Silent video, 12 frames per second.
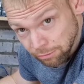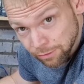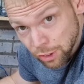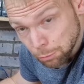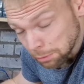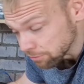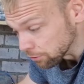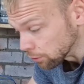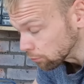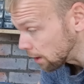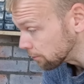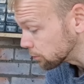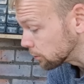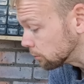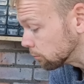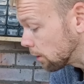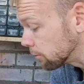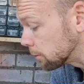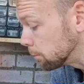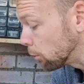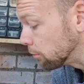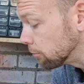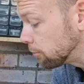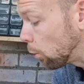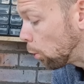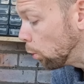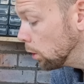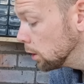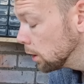of a cubic foot rather than 0.4.